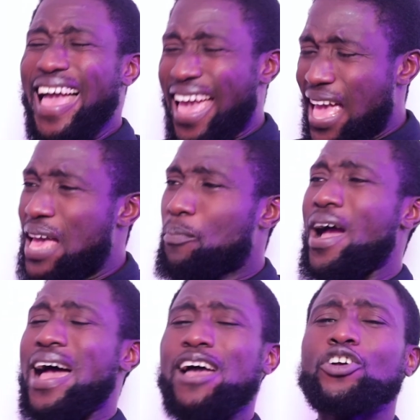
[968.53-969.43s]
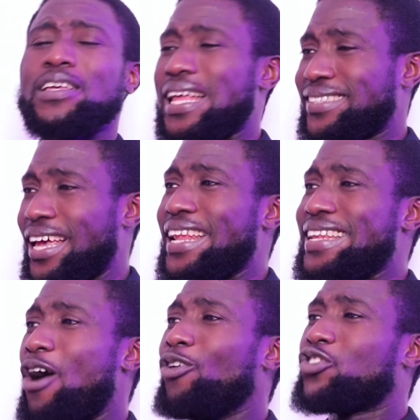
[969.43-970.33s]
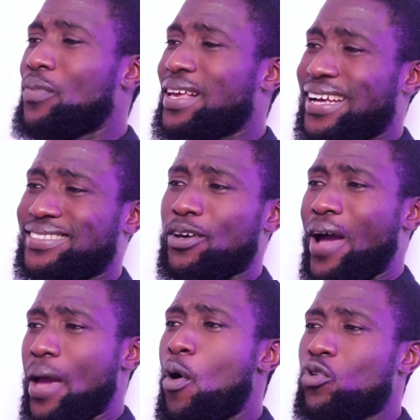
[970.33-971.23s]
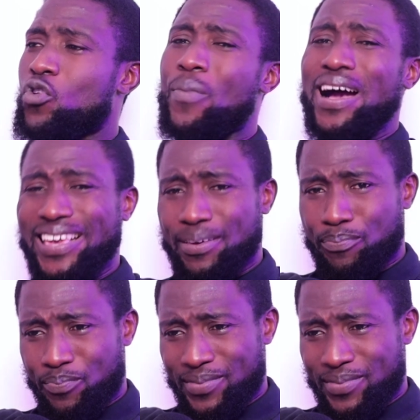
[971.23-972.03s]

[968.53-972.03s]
But that's why need their own to me can say why ebony, but